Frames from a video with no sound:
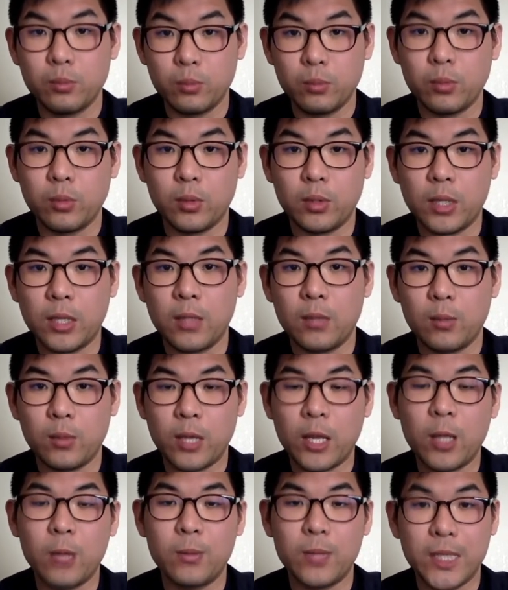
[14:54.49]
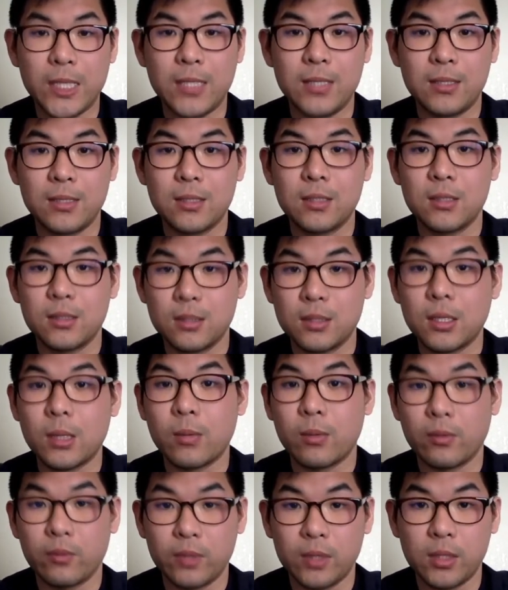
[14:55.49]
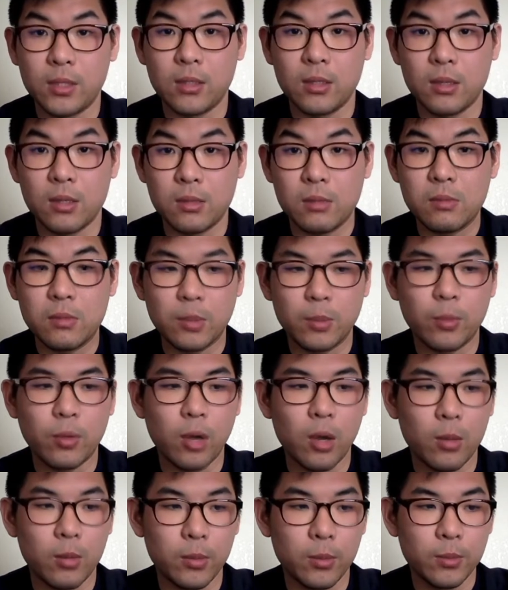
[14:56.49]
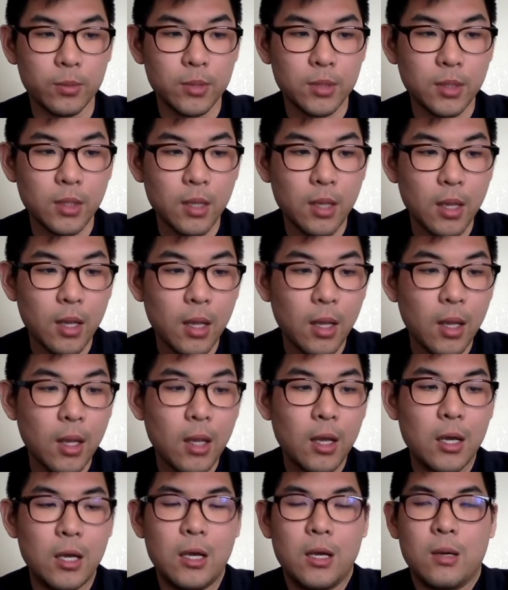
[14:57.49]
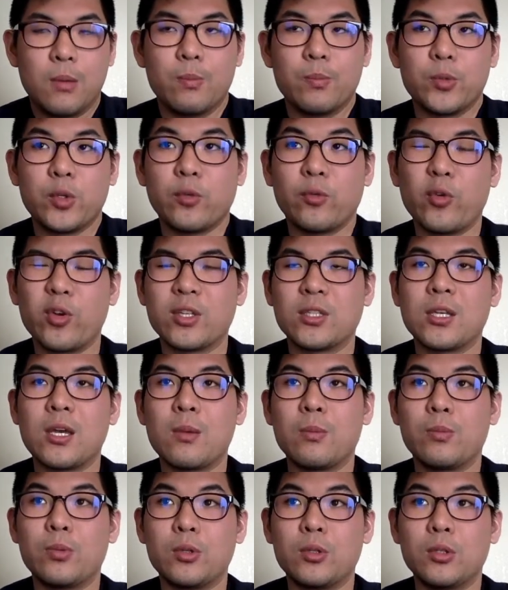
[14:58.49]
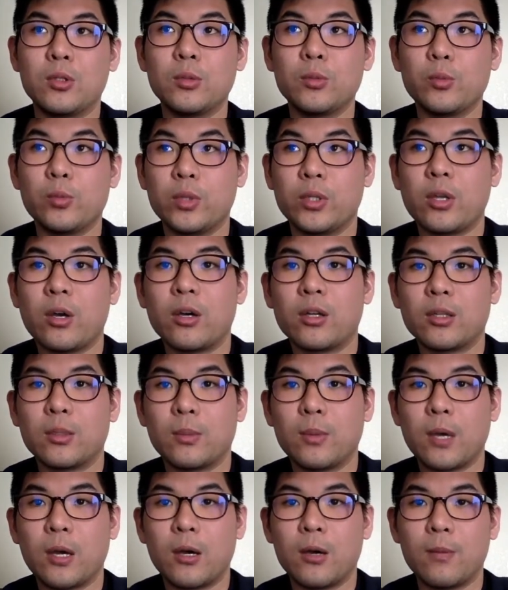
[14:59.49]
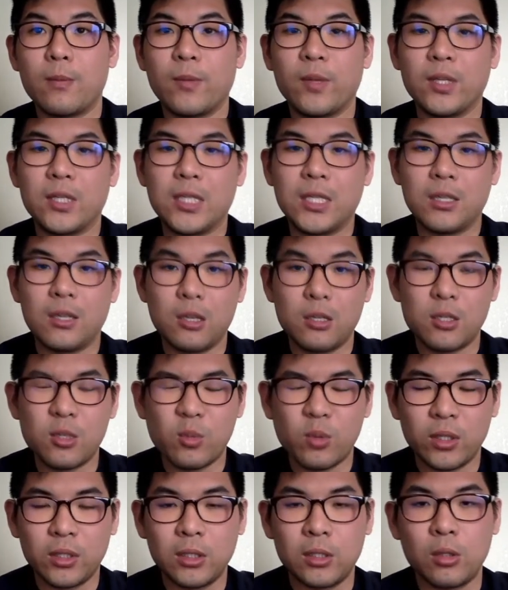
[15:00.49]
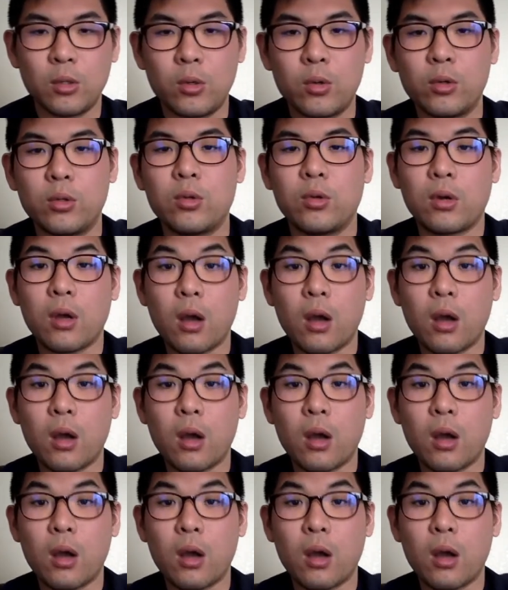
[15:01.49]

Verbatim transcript: will help ease some of the uh, the problems. Um, so, for example, we talked about a teenager wanting to go to a